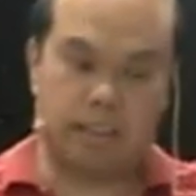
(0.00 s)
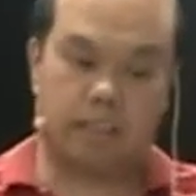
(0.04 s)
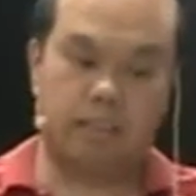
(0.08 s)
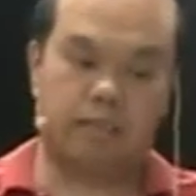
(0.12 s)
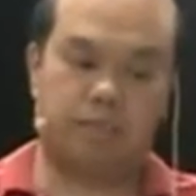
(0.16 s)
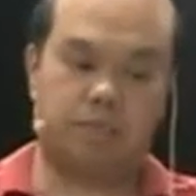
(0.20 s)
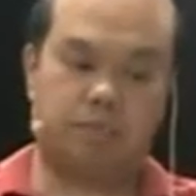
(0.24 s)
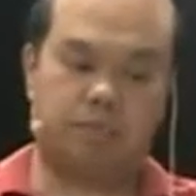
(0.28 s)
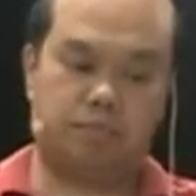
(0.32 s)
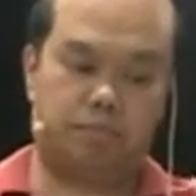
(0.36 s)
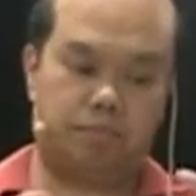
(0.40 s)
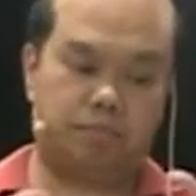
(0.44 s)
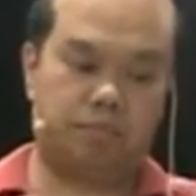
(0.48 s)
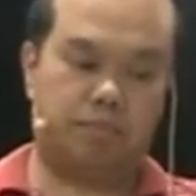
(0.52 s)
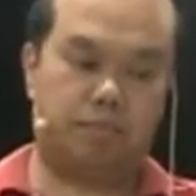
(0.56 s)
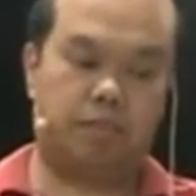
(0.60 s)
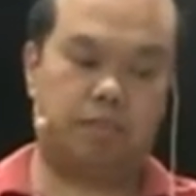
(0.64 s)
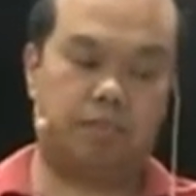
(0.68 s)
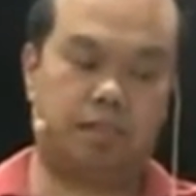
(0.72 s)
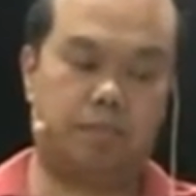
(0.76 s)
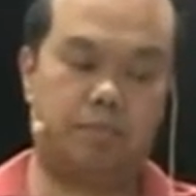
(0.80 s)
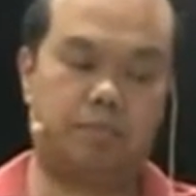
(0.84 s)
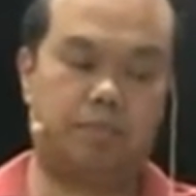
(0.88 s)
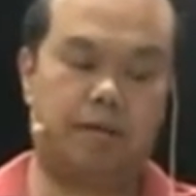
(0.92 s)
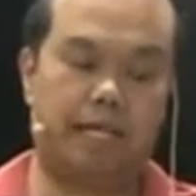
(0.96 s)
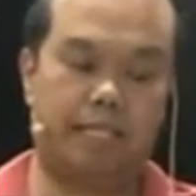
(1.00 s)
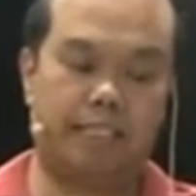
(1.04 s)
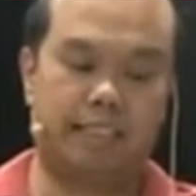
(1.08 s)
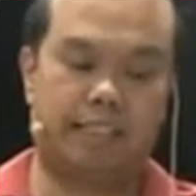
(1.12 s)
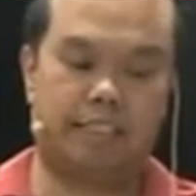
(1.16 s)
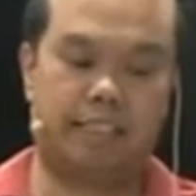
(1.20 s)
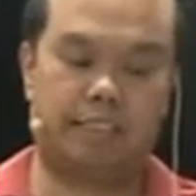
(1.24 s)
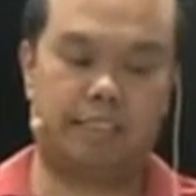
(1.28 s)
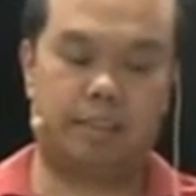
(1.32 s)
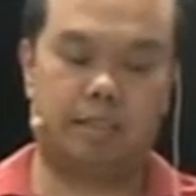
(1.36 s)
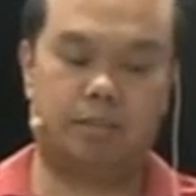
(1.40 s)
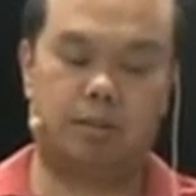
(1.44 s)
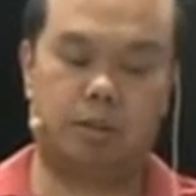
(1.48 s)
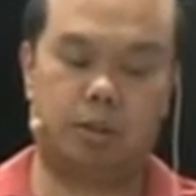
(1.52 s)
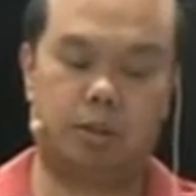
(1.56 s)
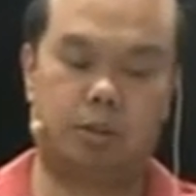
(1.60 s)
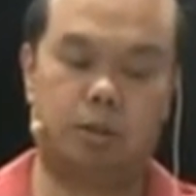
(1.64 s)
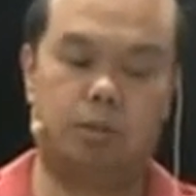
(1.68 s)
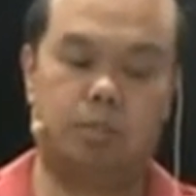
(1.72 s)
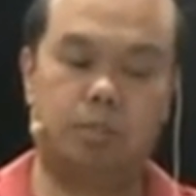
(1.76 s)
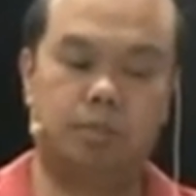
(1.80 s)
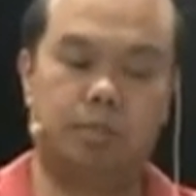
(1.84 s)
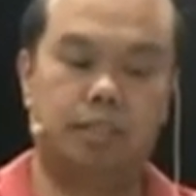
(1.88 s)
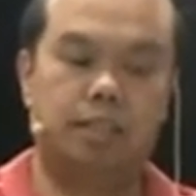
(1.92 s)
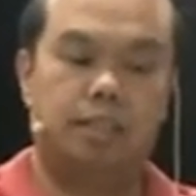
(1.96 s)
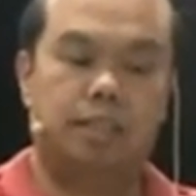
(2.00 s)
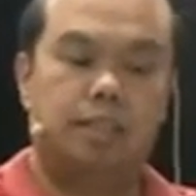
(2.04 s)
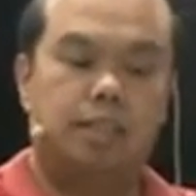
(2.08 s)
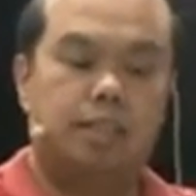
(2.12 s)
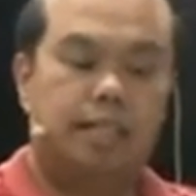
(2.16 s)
the basics of equipment.